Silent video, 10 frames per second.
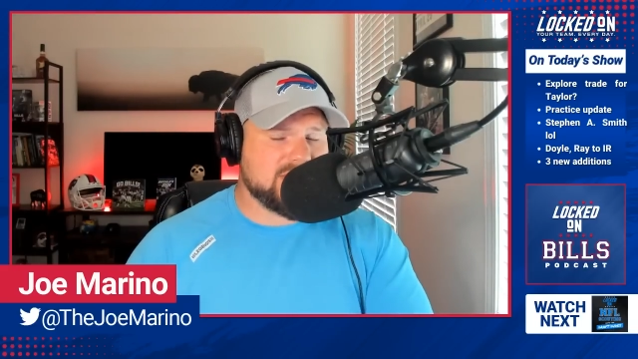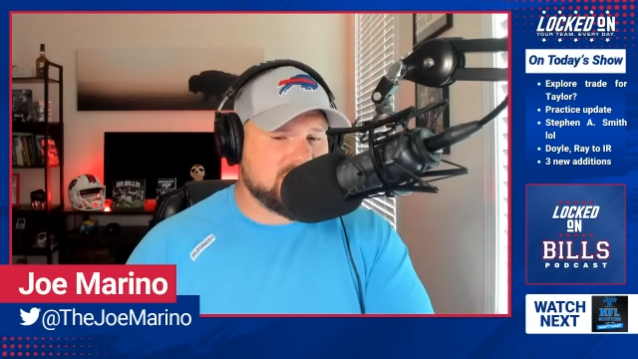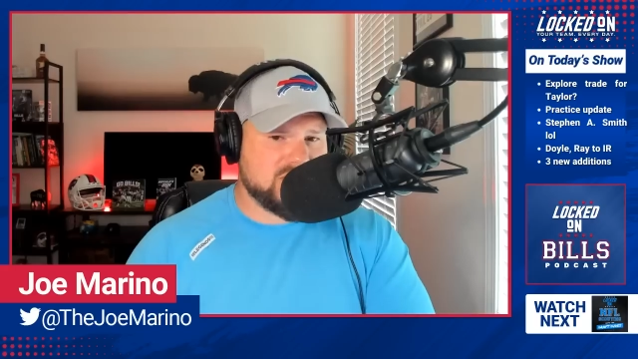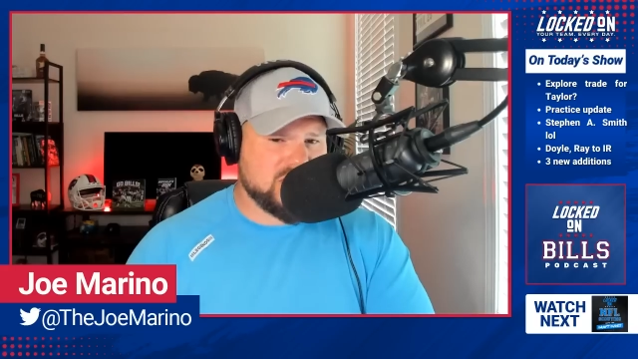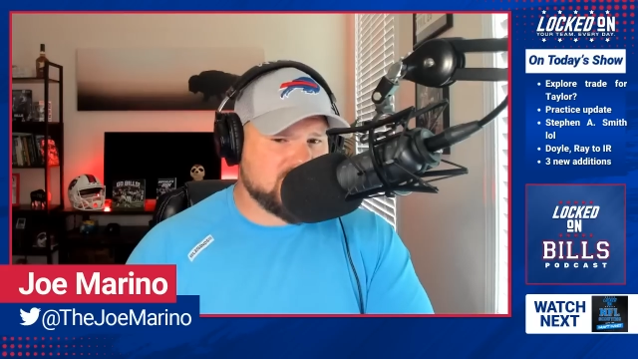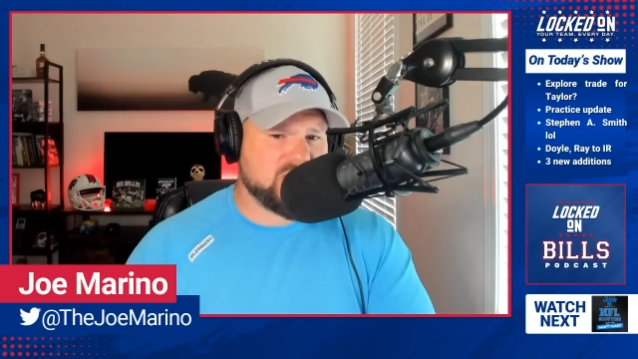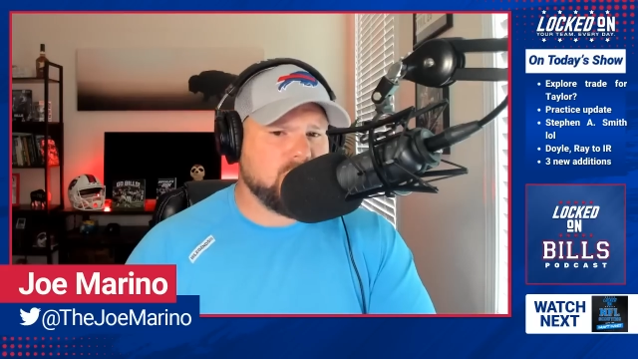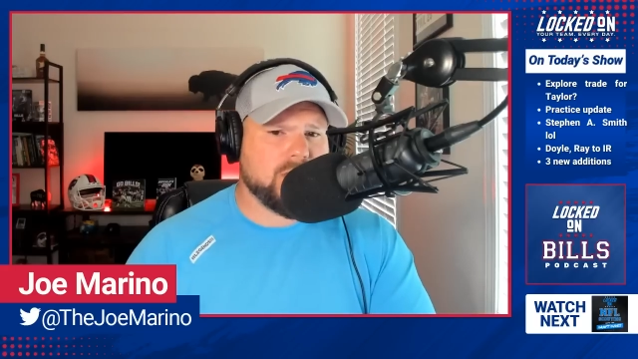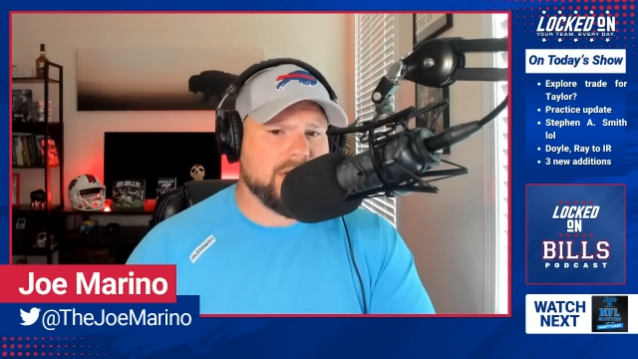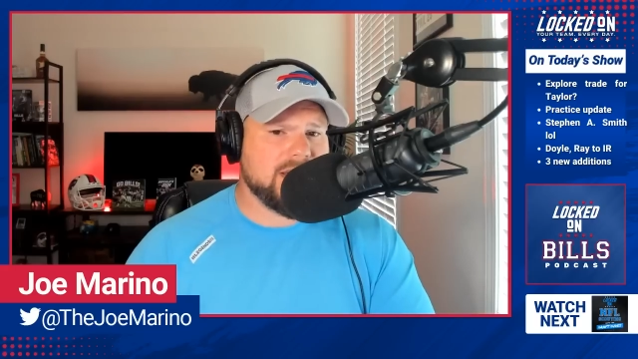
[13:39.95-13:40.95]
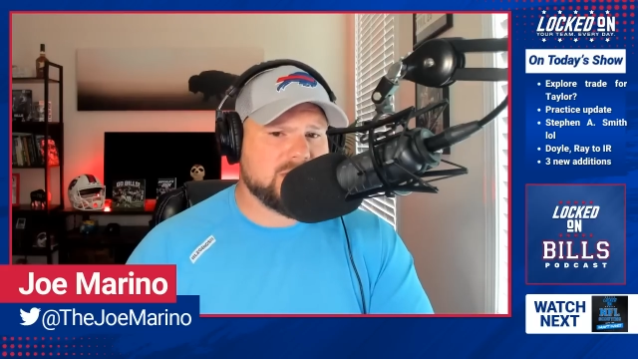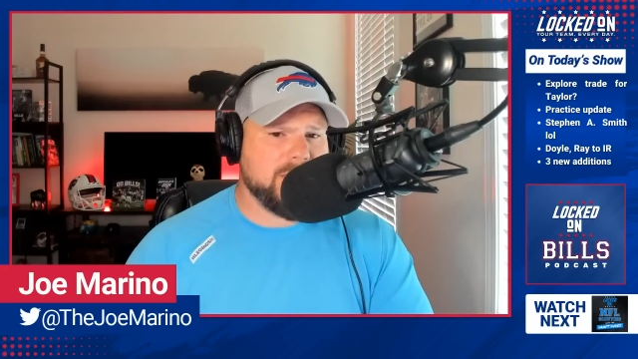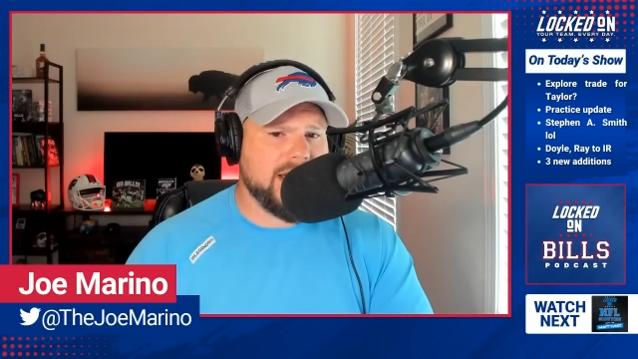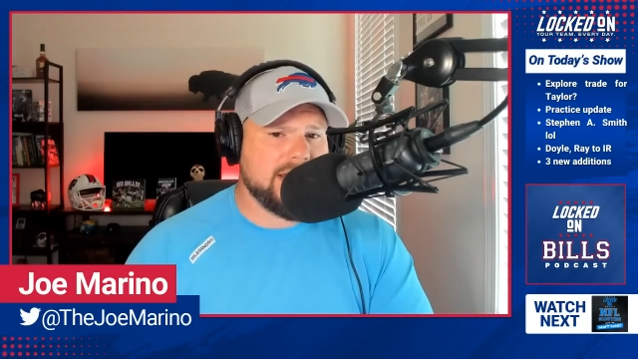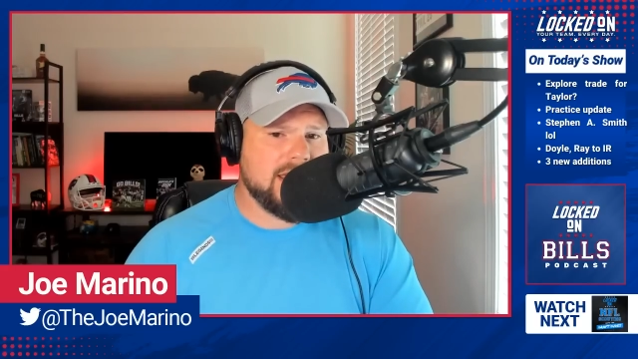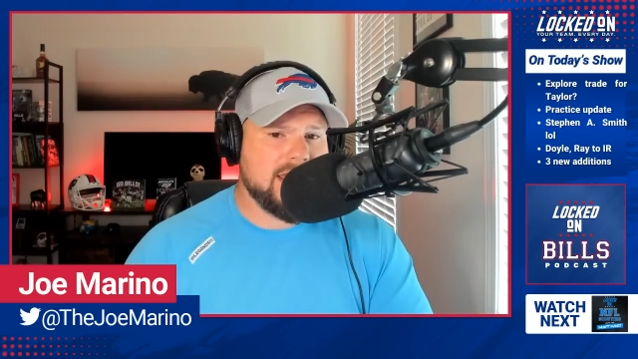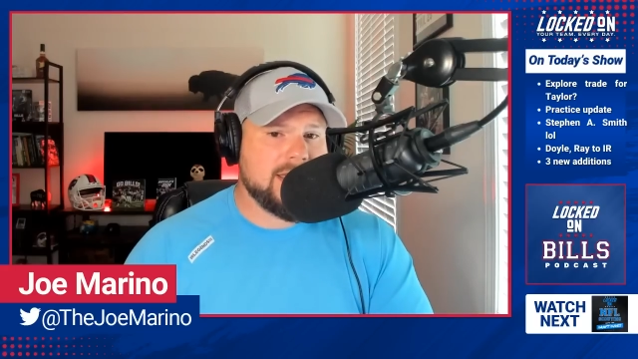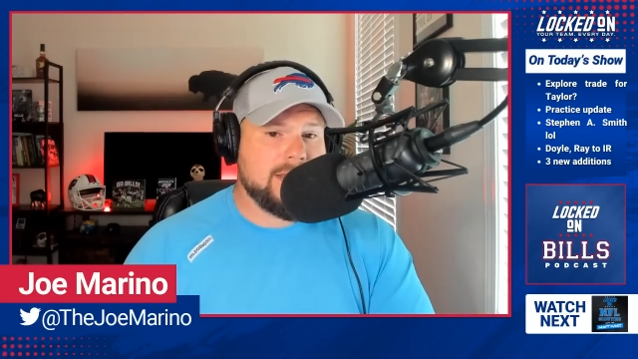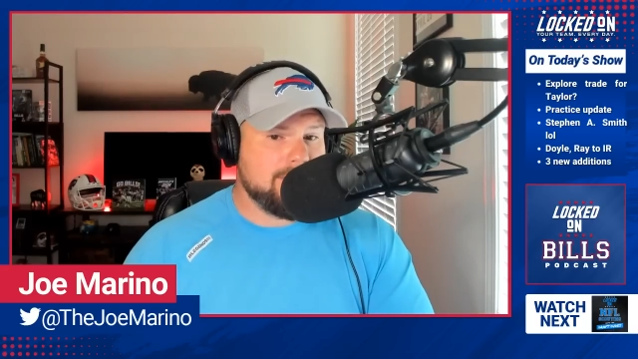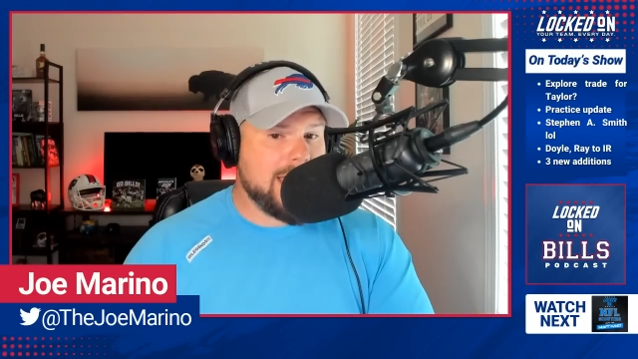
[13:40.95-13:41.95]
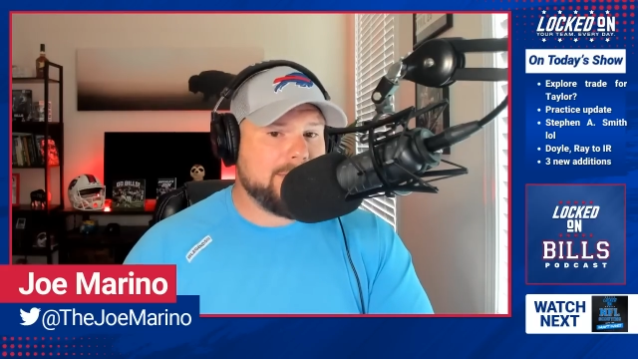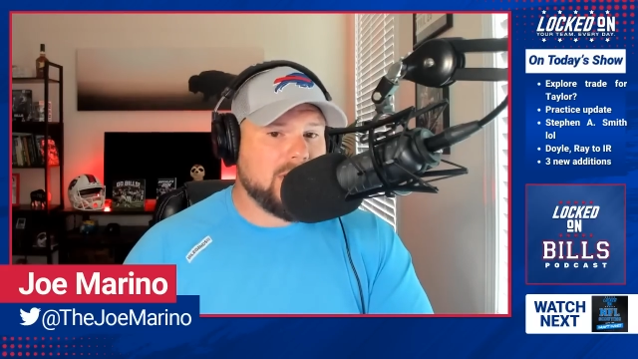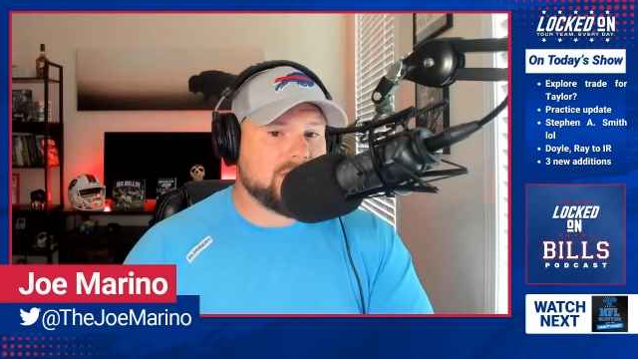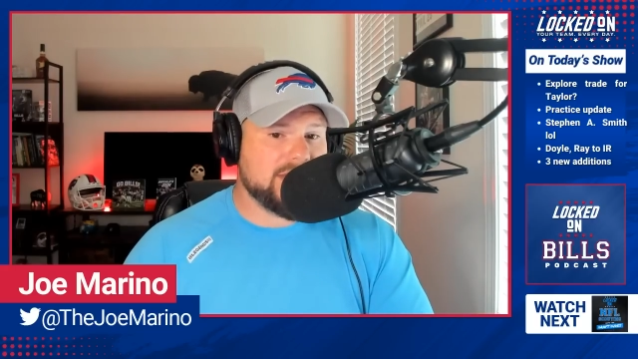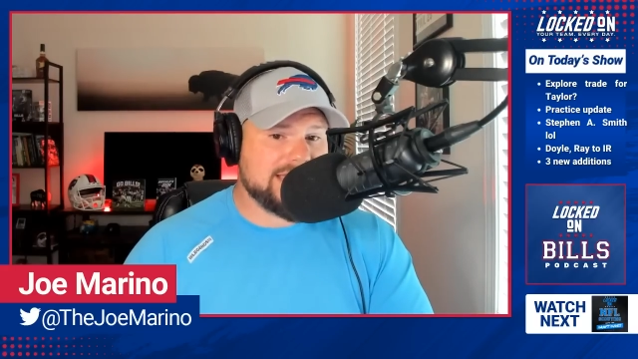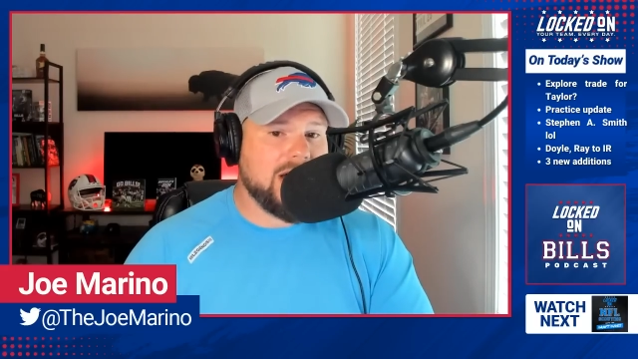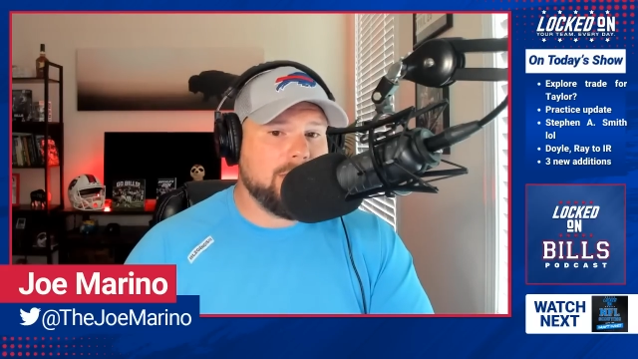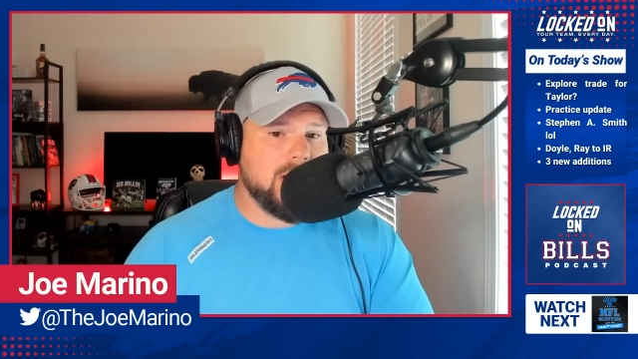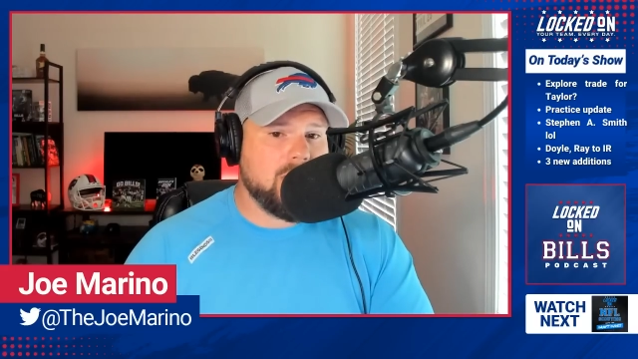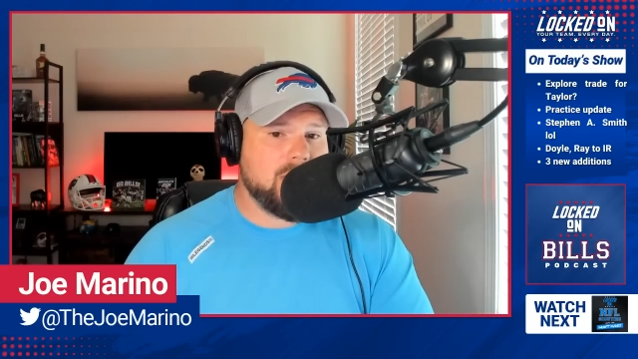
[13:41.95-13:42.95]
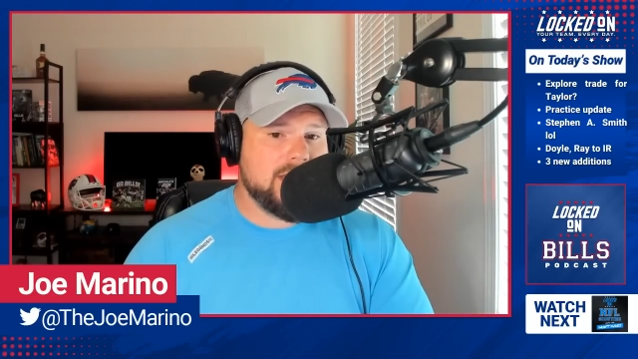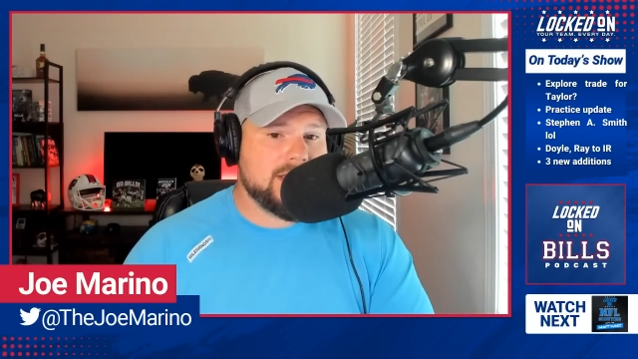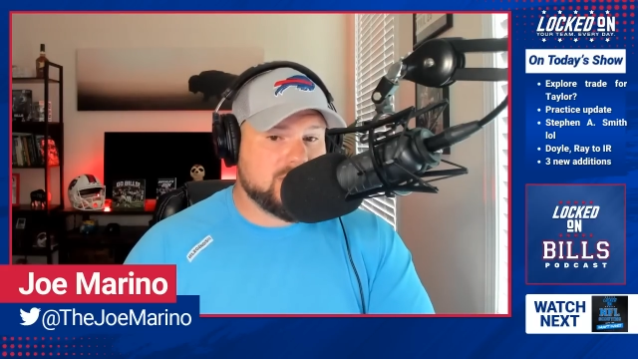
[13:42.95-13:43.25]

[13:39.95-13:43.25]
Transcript: It's just soreness, but Matt Barkley's elbow,